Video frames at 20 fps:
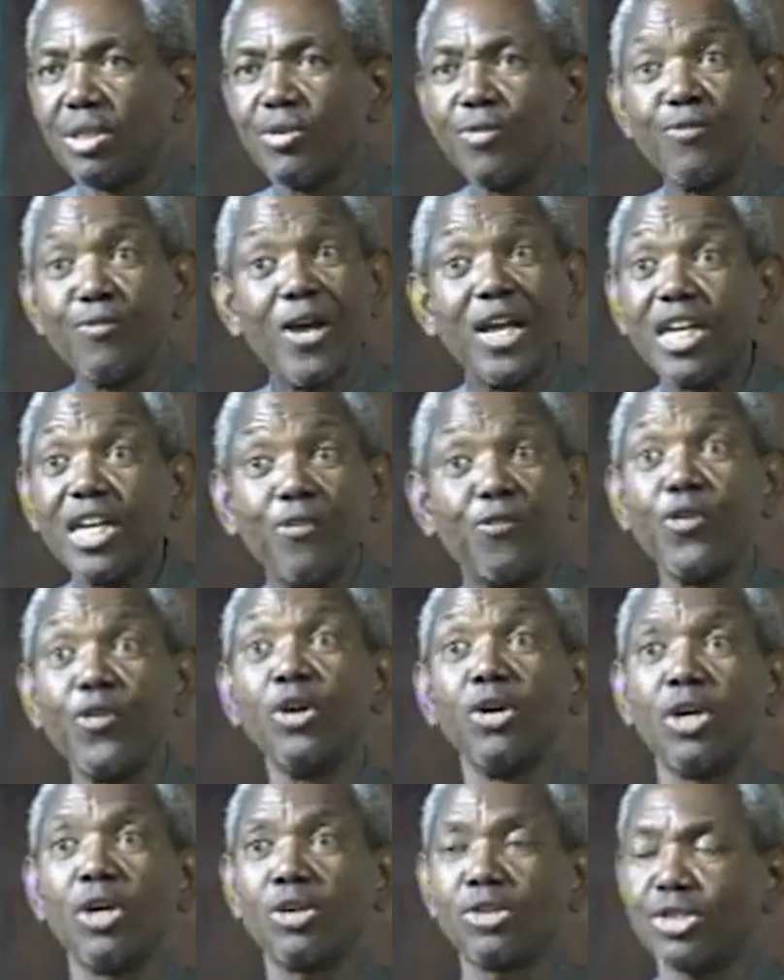Very
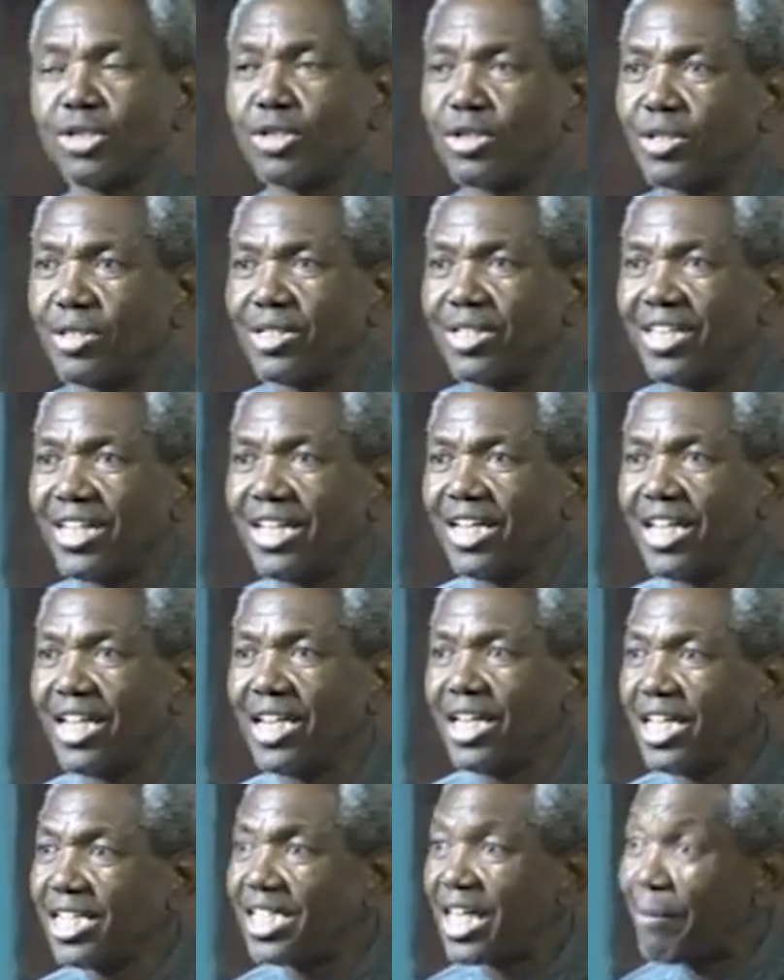furious.
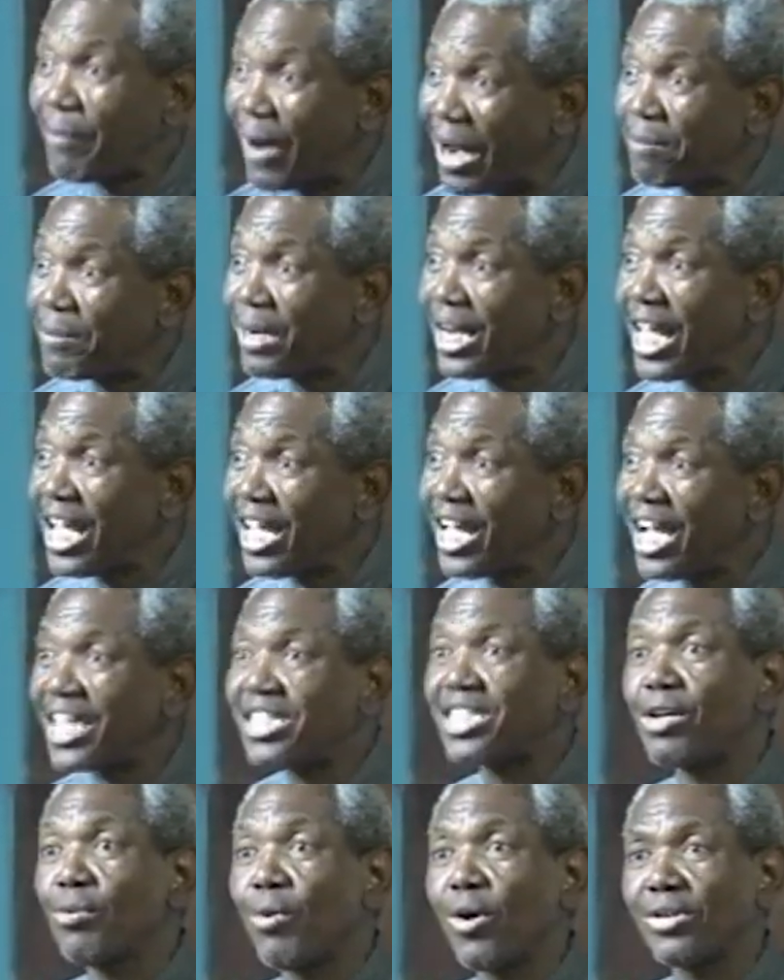He said, Bragbile? I
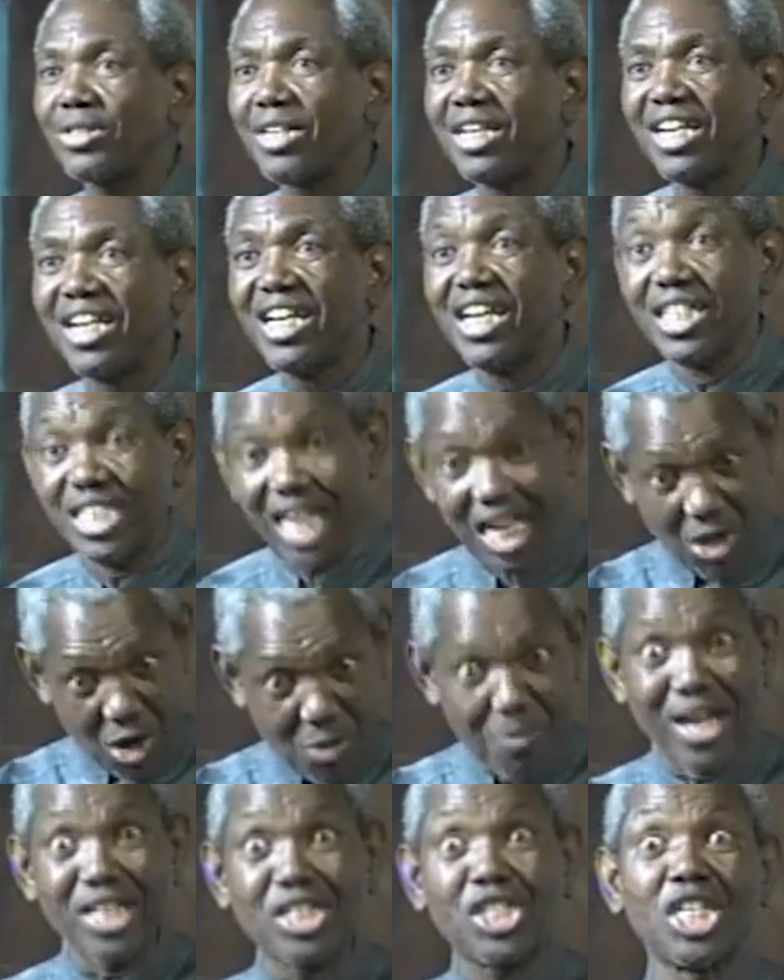said, what? He said, come
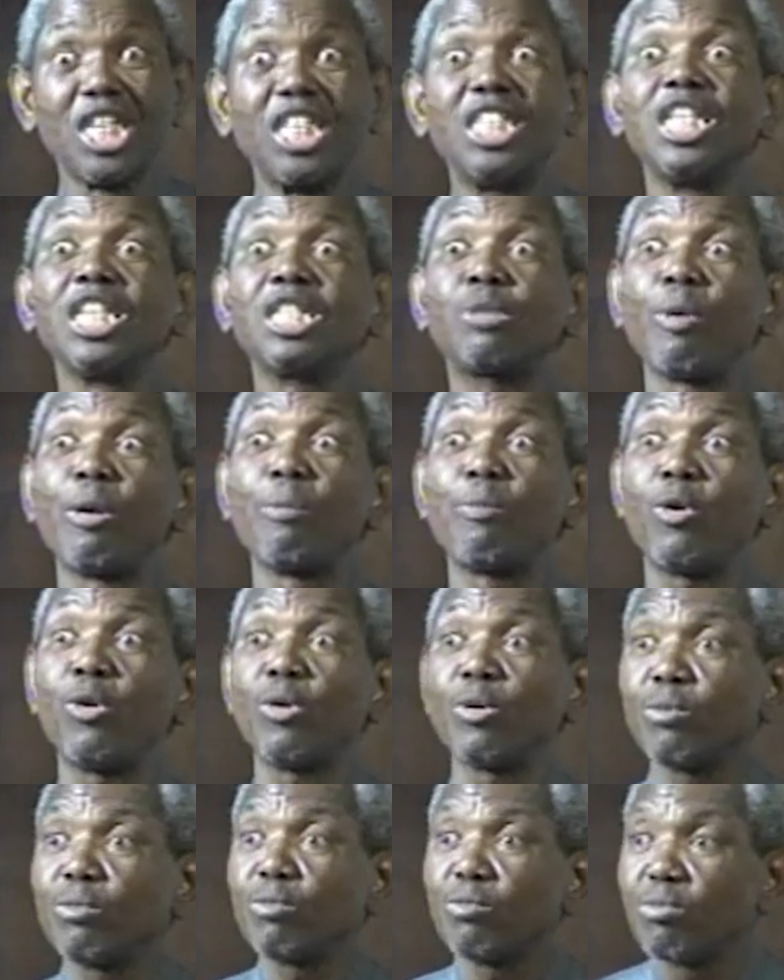and see these people.
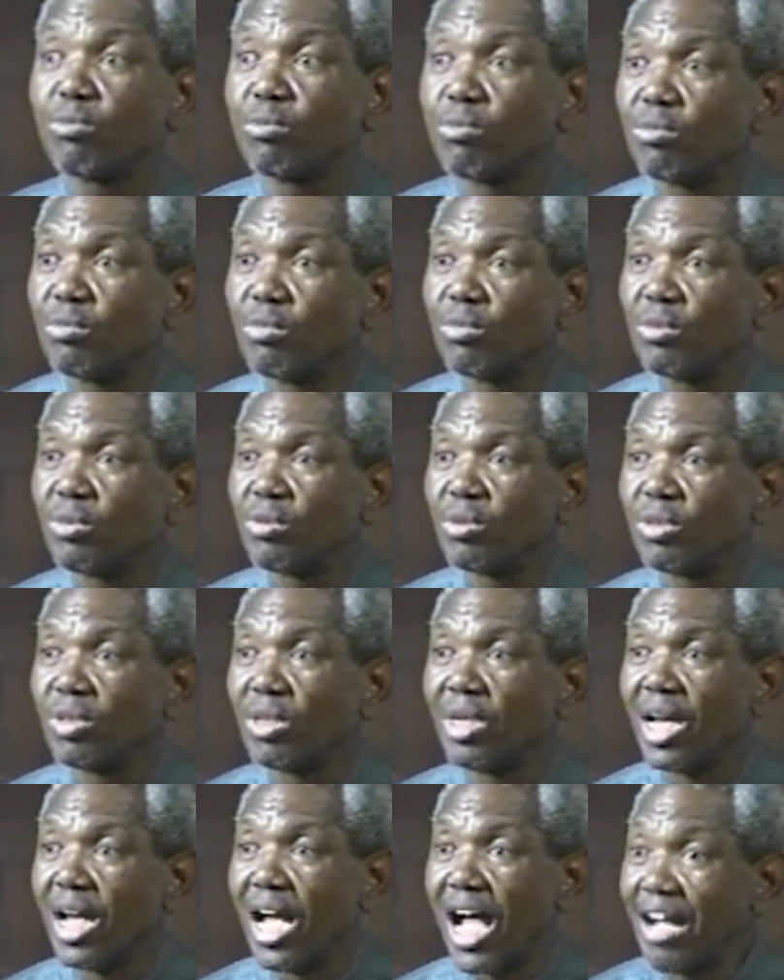
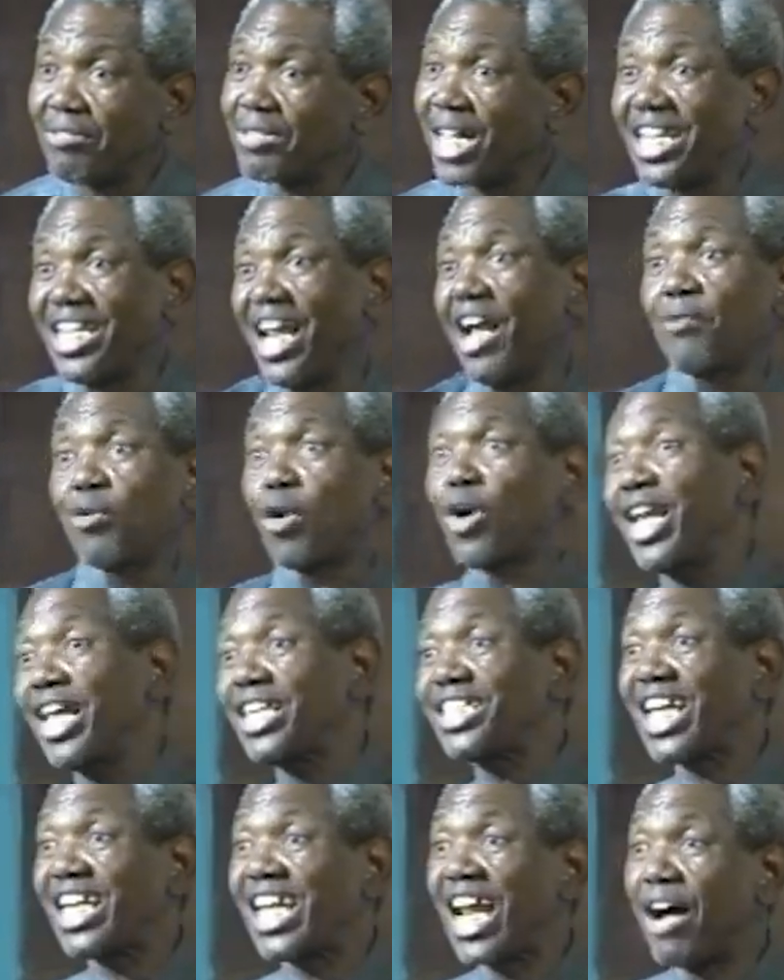After they have
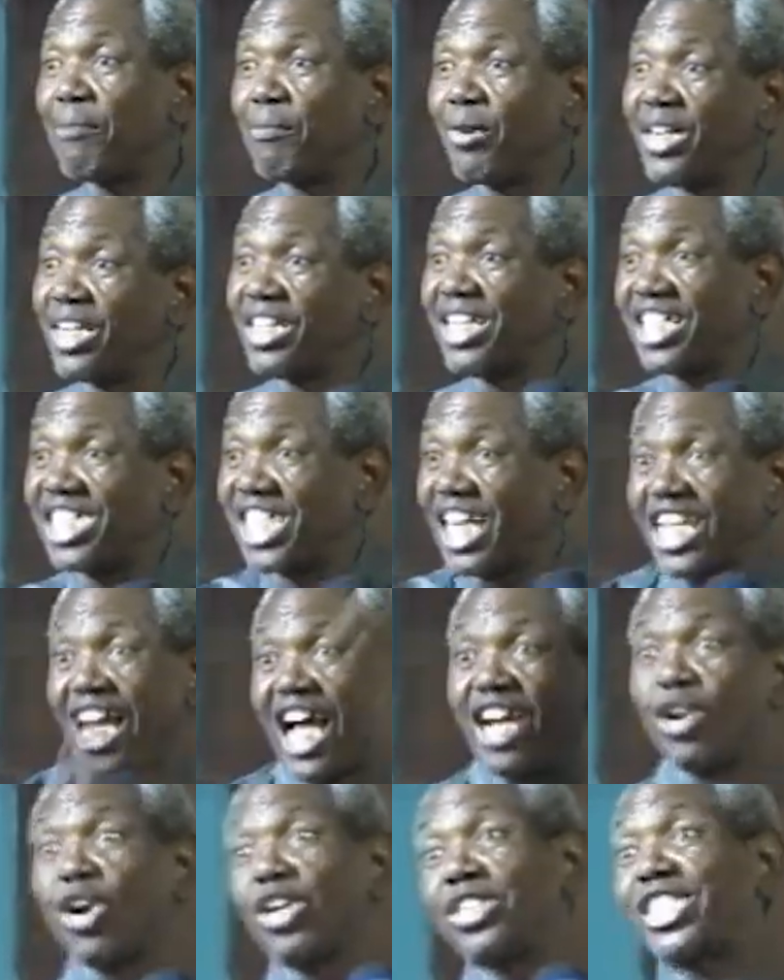collected our money, they say they are
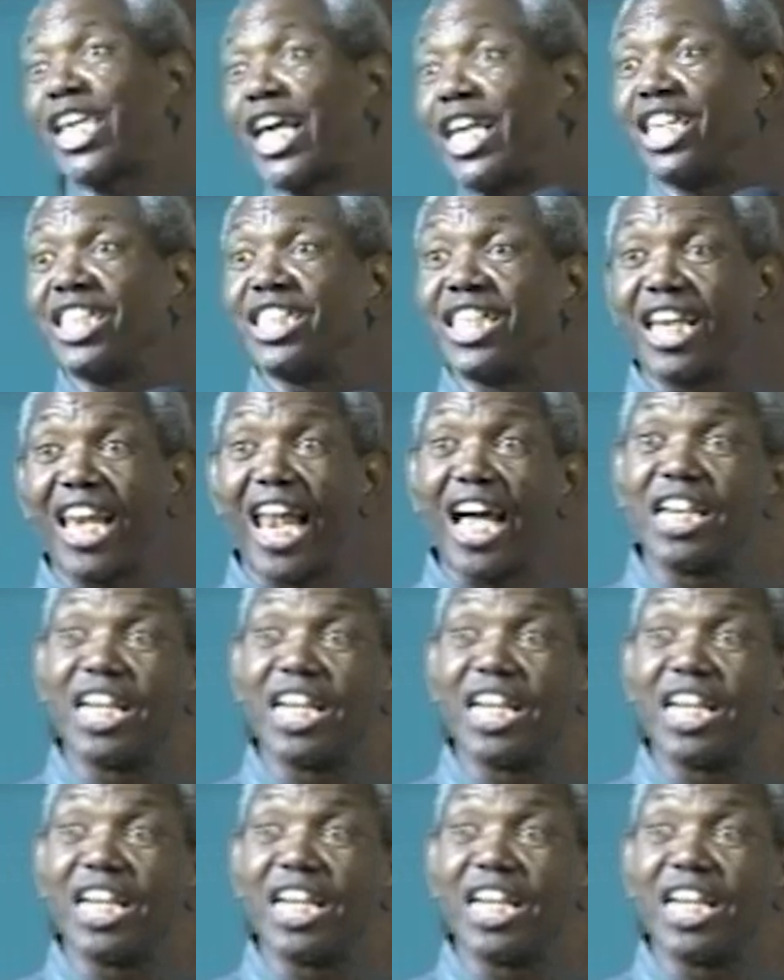not selling the land